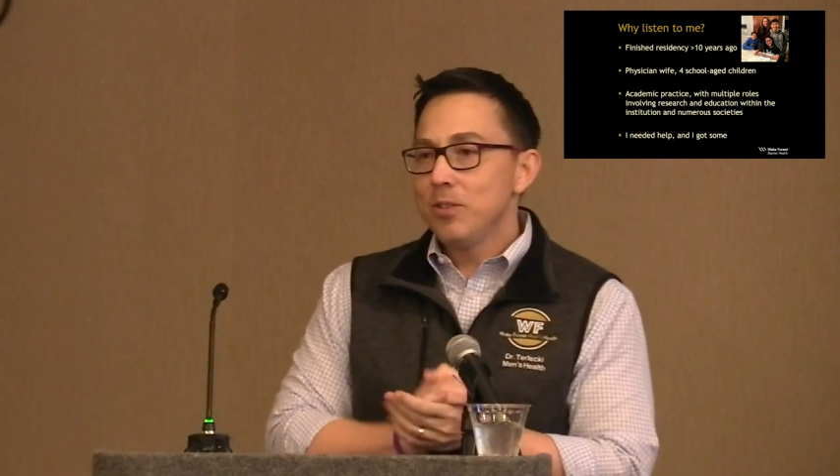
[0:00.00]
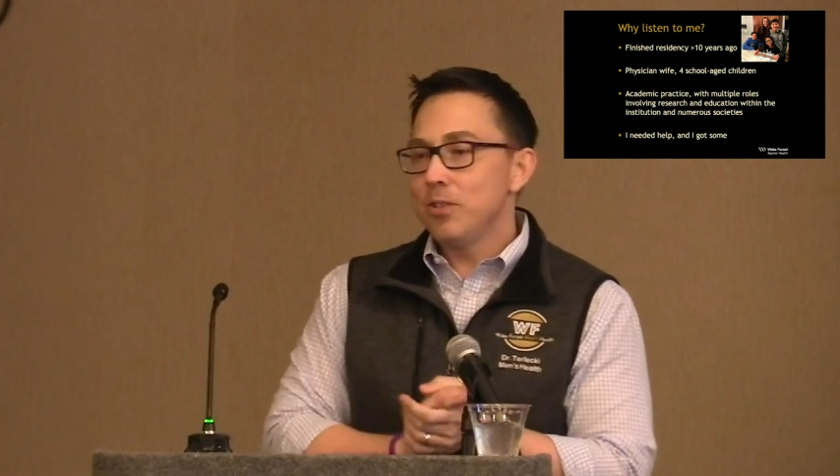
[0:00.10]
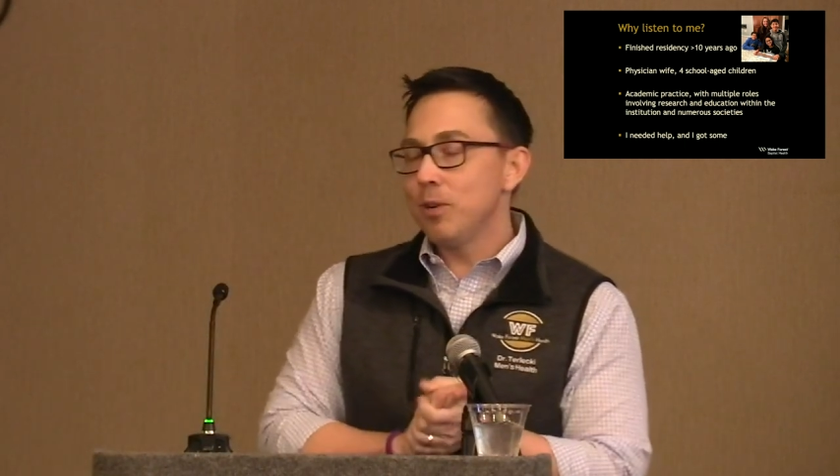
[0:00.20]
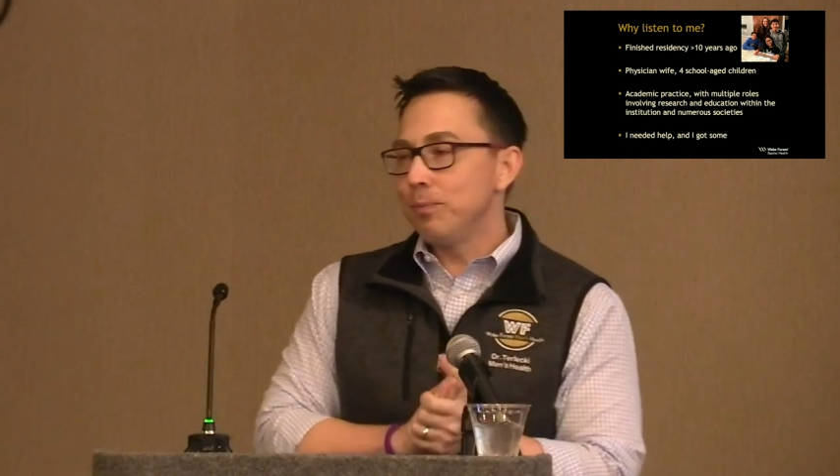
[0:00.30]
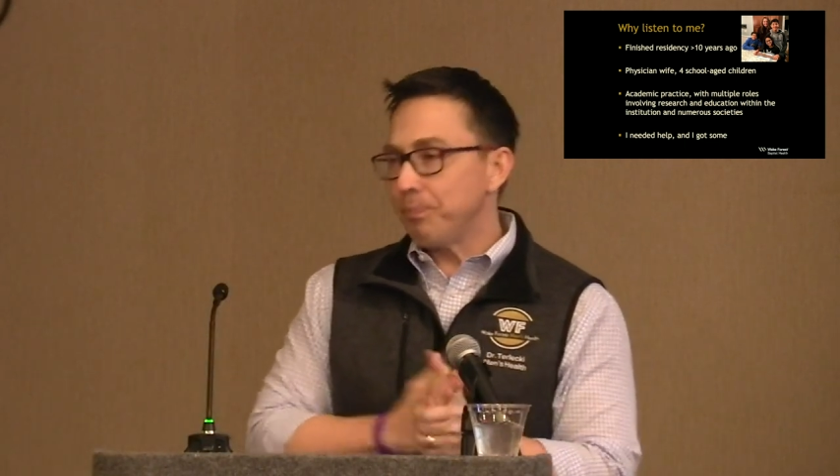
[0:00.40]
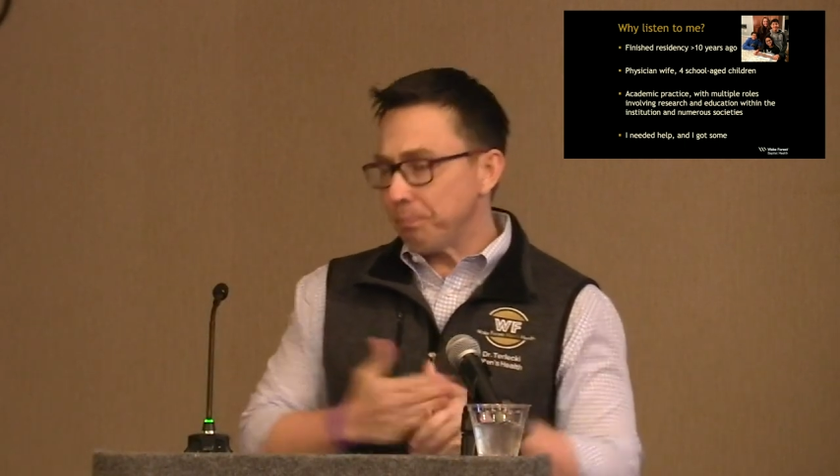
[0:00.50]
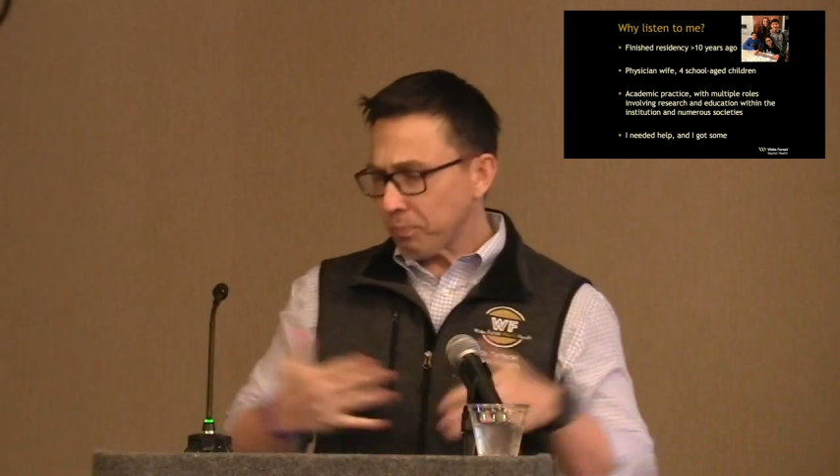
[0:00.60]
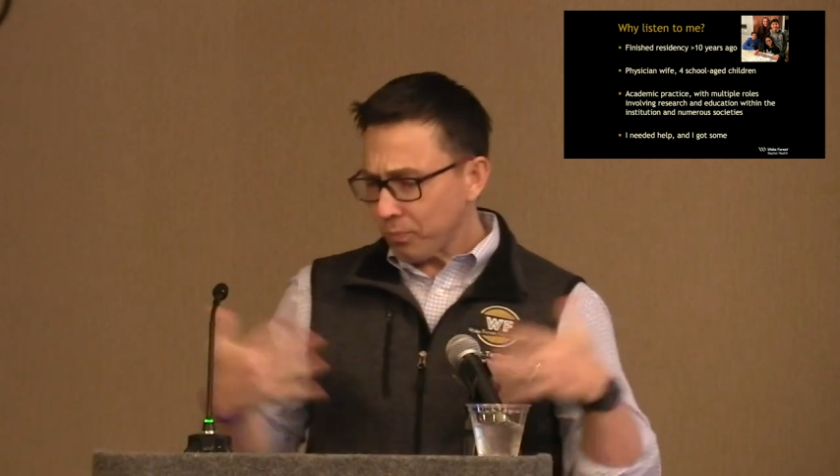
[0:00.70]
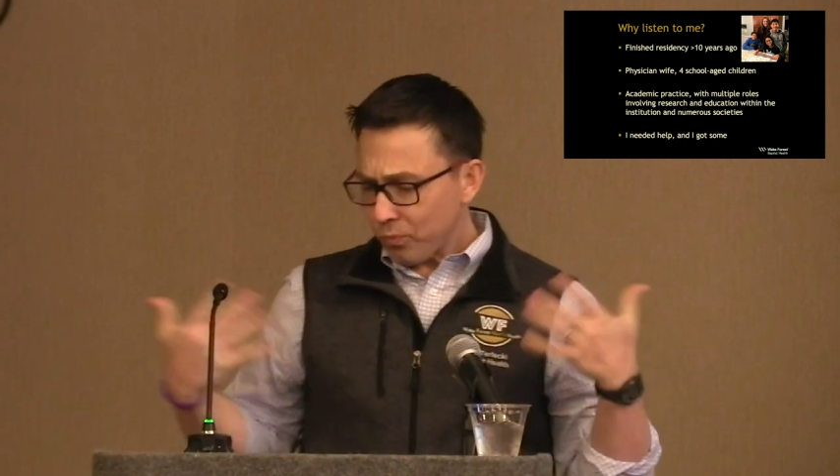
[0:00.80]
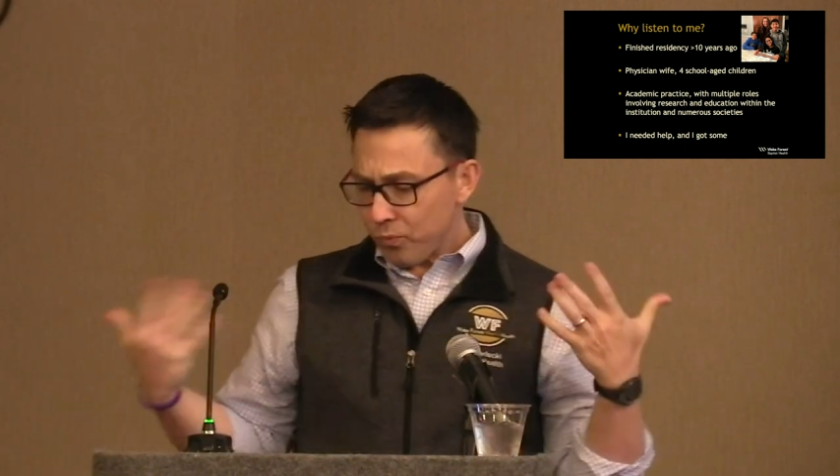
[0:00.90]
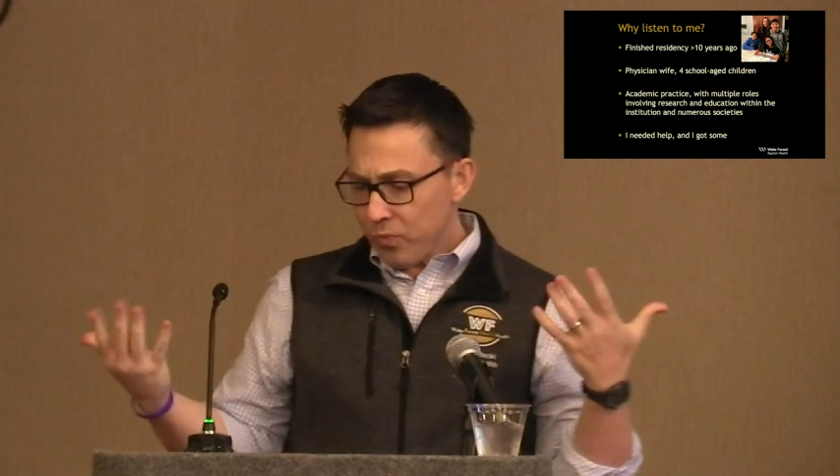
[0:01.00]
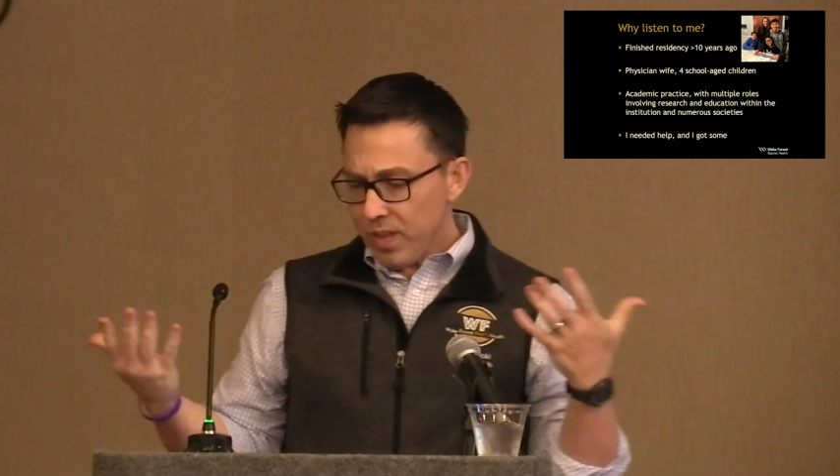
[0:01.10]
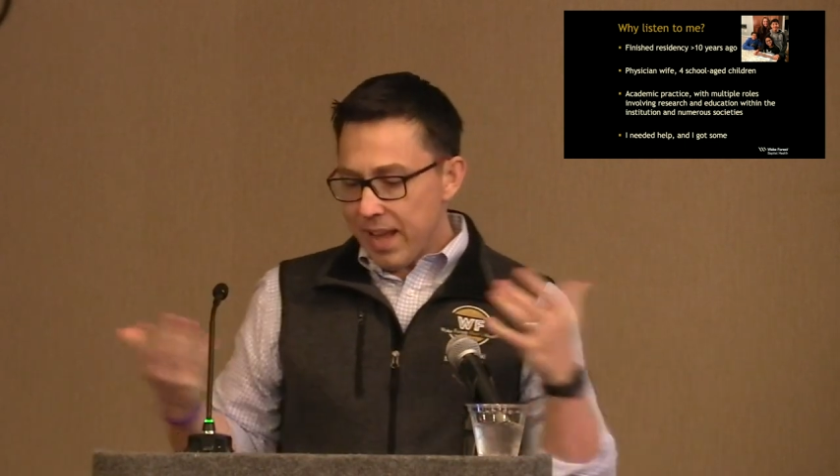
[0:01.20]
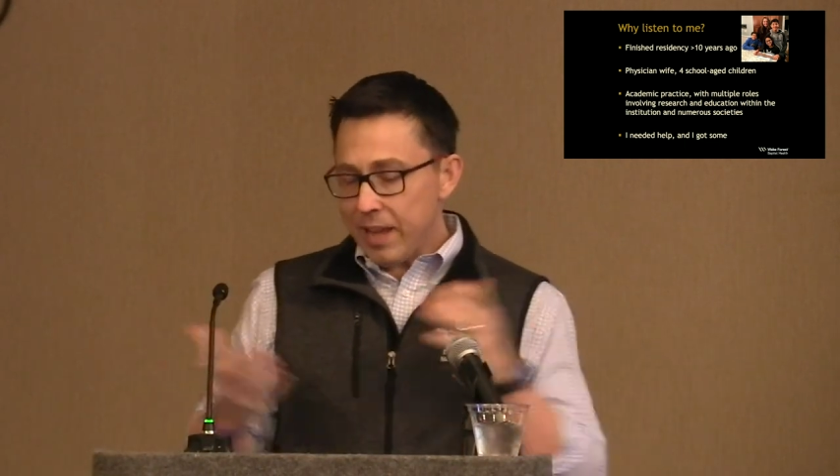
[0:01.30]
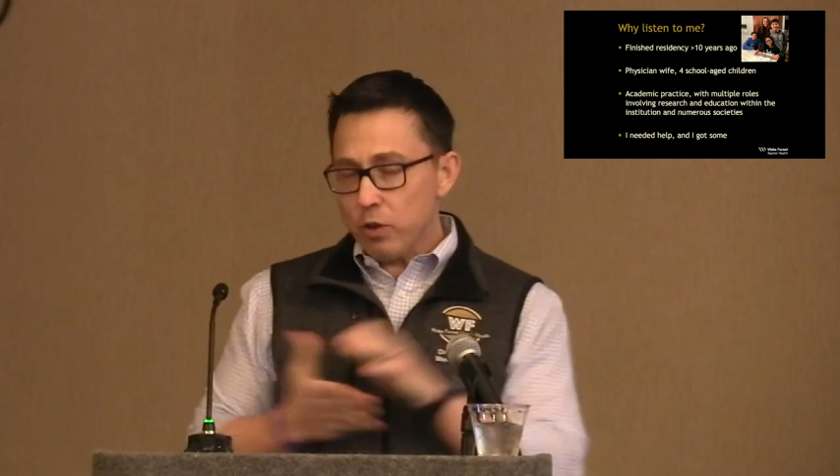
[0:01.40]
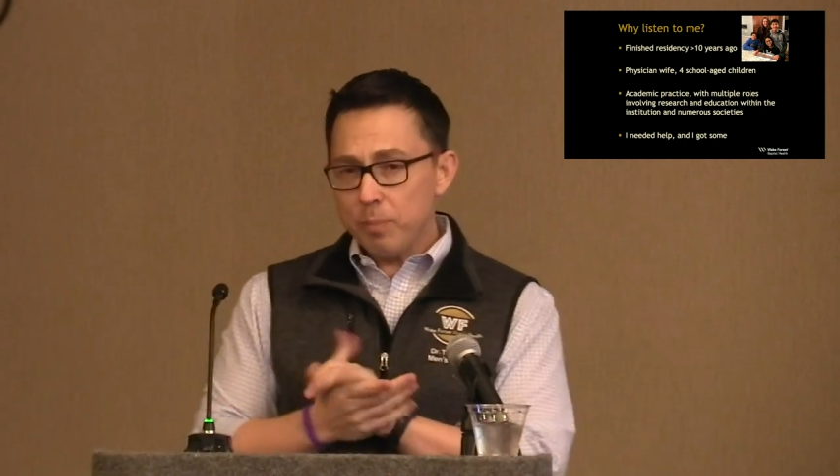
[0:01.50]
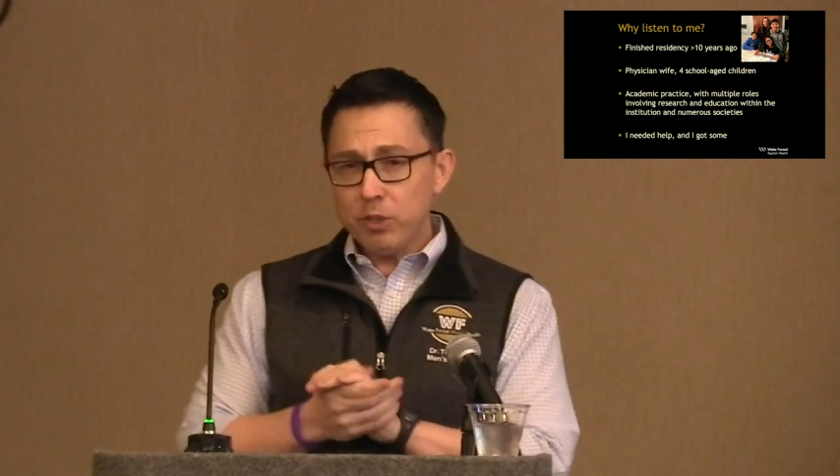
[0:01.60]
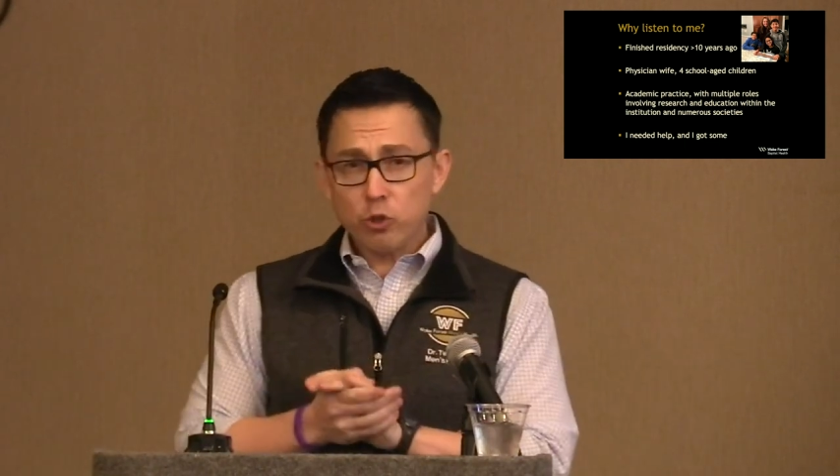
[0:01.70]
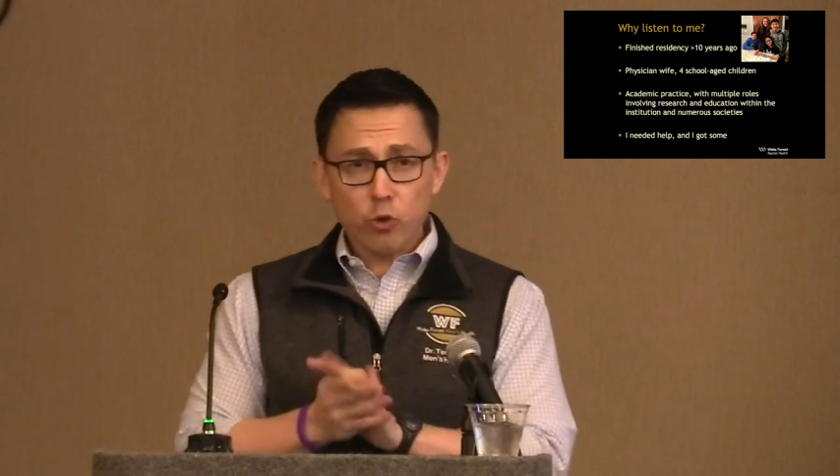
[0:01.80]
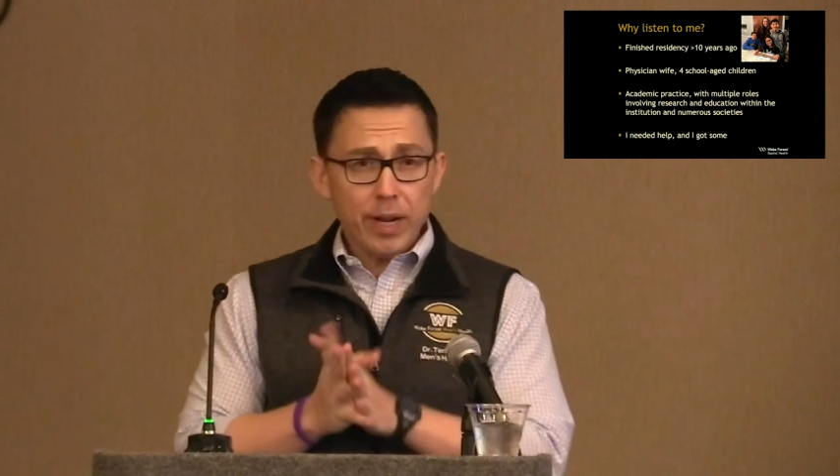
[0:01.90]
So I grew up
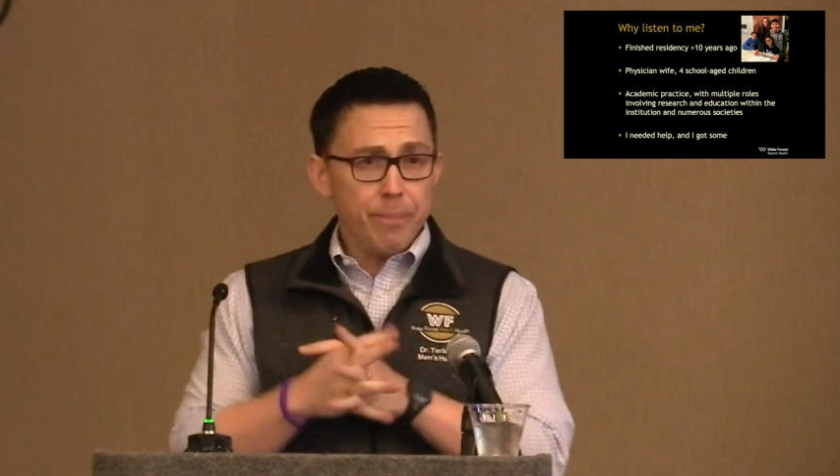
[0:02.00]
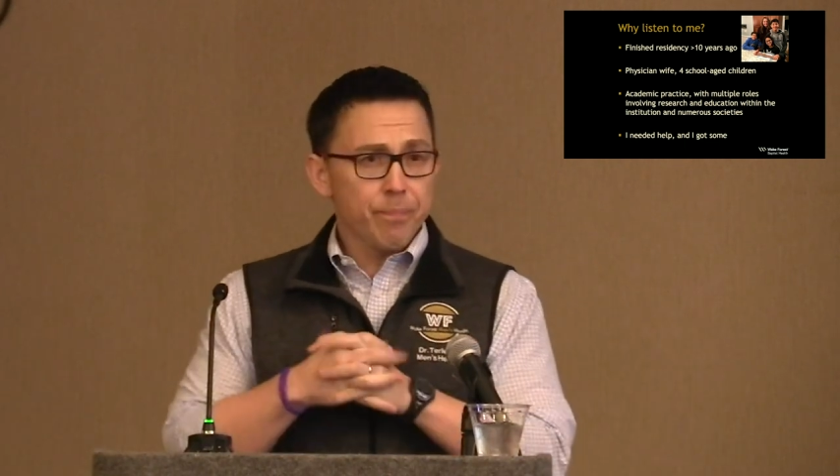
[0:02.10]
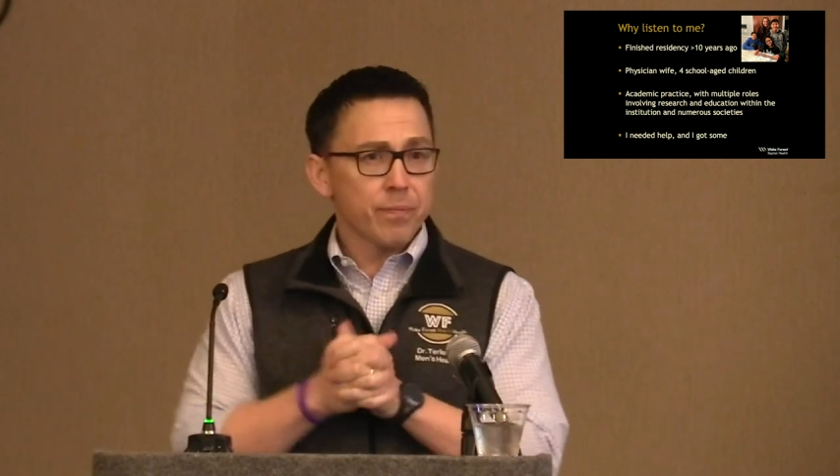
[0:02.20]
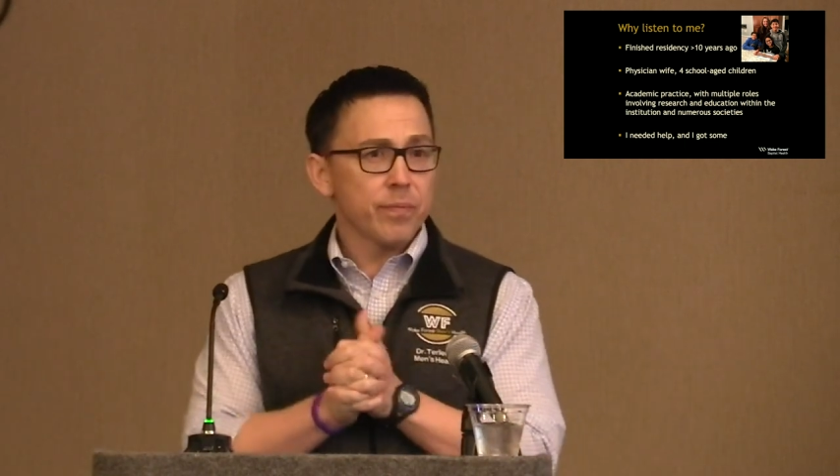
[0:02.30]
in Detroit,